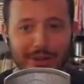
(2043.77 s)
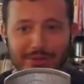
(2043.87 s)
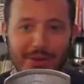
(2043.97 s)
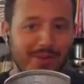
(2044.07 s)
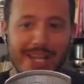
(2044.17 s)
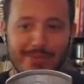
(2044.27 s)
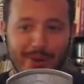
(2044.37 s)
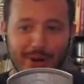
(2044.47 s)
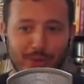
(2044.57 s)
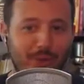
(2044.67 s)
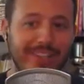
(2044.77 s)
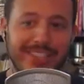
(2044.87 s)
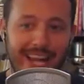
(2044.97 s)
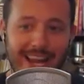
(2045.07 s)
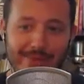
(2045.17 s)
from Lampard one
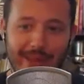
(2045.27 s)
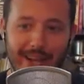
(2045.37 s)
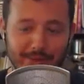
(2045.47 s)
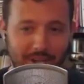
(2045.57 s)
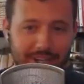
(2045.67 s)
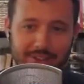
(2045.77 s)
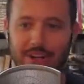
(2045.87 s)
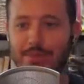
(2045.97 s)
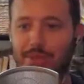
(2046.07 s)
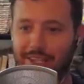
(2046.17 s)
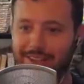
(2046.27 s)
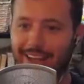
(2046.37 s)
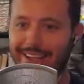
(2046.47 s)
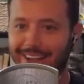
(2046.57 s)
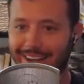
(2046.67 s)
time, and I'm trying to extrapolate
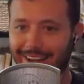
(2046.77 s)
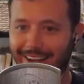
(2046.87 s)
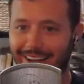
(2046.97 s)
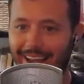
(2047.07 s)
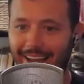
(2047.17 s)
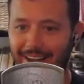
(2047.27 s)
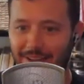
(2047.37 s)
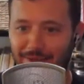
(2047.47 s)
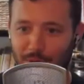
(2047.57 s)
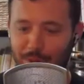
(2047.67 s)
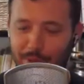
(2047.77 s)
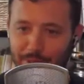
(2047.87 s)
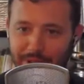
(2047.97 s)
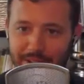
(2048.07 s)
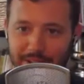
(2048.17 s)
that and form an
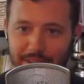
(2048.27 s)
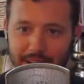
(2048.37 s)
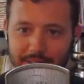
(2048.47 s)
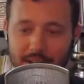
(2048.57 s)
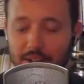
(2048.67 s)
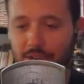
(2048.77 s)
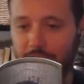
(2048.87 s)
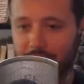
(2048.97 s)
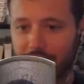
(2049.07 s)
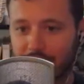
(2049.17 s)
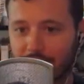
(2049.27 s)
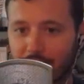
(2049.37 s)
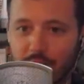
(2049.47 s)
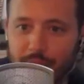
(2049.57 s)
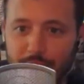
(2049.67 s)
opinion that's contrarian
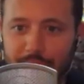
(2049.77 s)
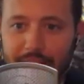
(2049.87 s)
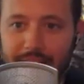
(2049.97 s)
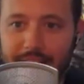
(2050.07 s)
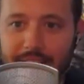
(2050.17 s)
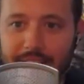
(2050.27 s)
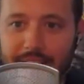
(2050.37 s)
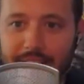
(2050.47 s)
to what you guys are,